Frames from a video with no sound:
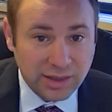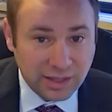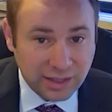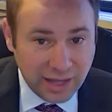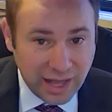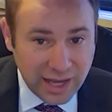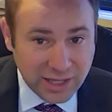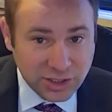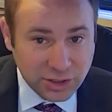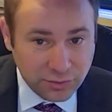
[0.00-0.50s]
in
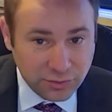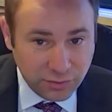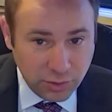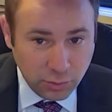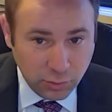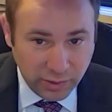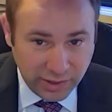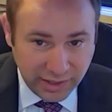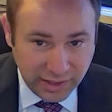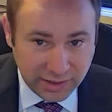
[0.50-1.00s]
the last
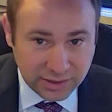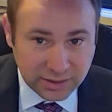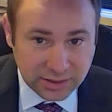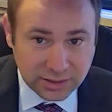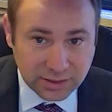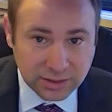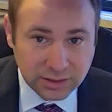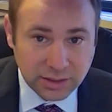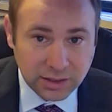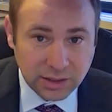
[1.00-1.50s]
few
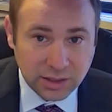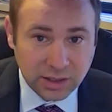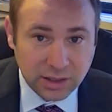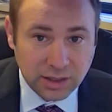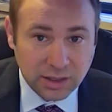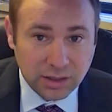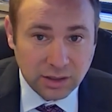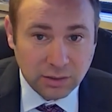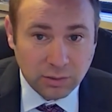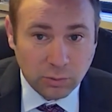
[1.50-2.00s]
weeks
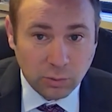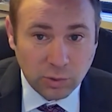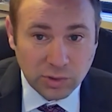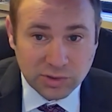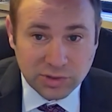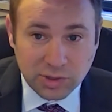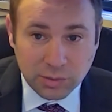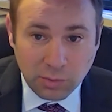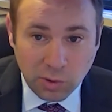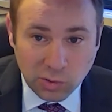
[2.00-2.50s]

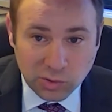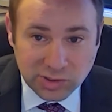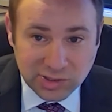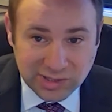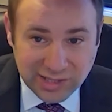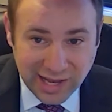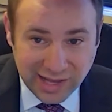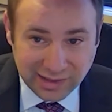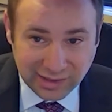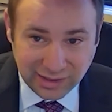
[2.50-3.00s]
was the
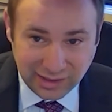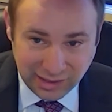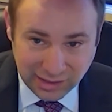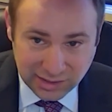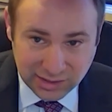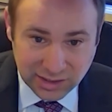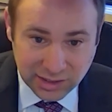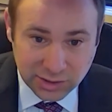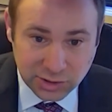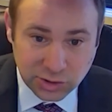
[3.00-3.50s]
most
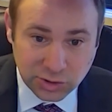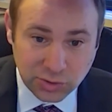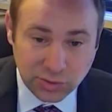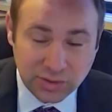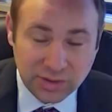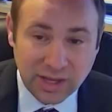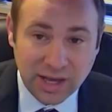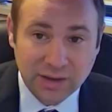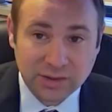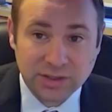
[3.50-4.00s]
deadly since
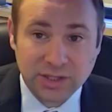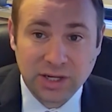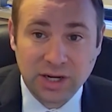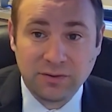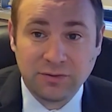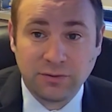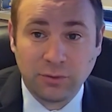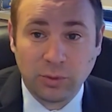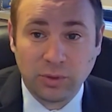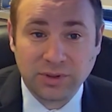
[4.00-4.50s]

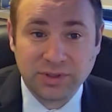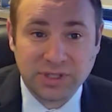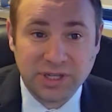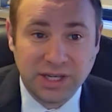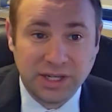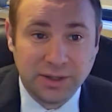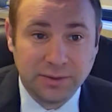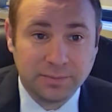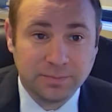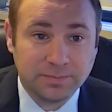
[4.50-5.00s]

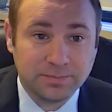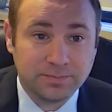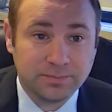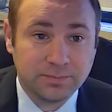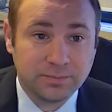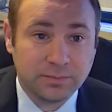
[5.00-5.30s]
2014.